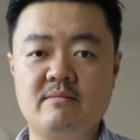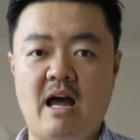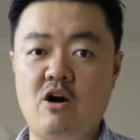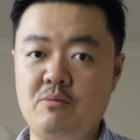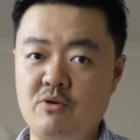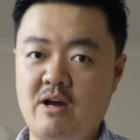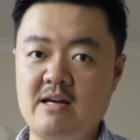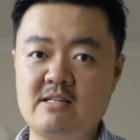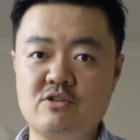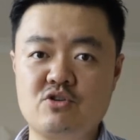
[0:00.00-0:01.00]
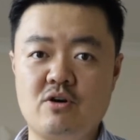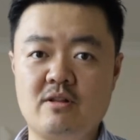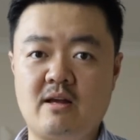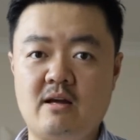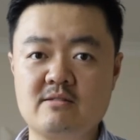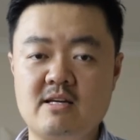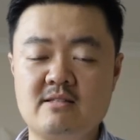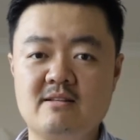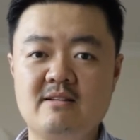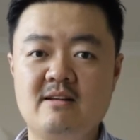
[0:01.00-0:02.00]
I hope you guys enjoy the
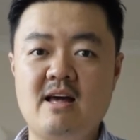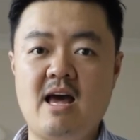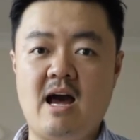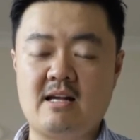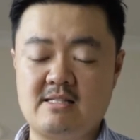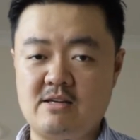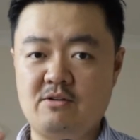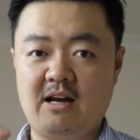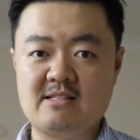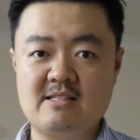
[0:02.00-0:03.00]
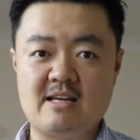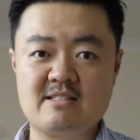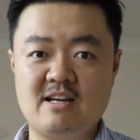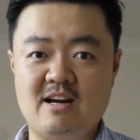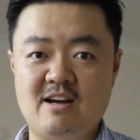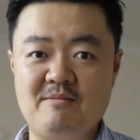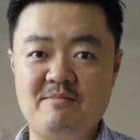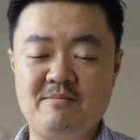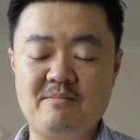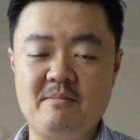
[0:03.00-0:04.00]
content. I see you guys next
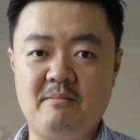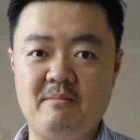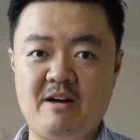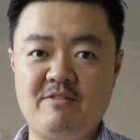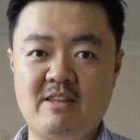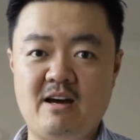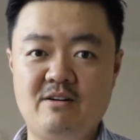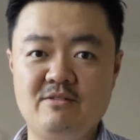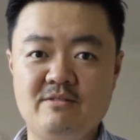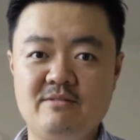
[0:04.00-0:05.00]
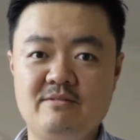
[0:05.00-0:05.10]
time. Bye for now.